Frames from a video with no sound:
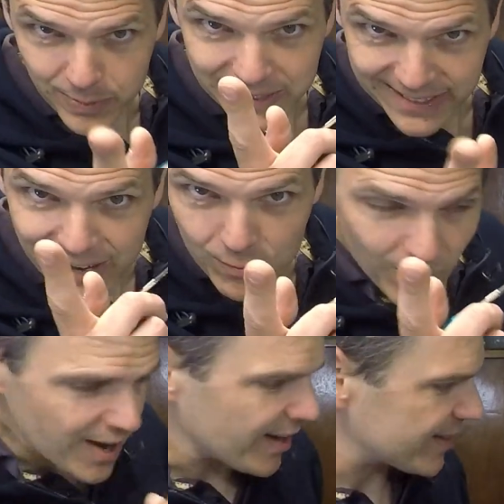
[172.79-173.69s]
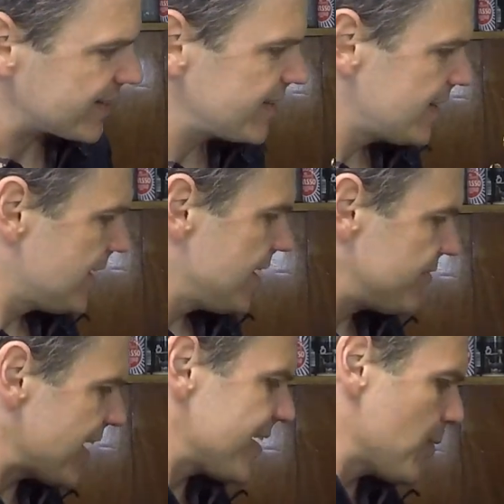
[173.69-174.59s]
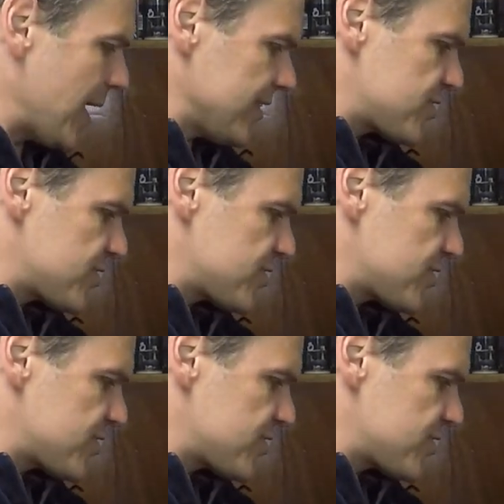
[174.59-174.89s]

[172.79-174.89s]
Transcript: But they work very well.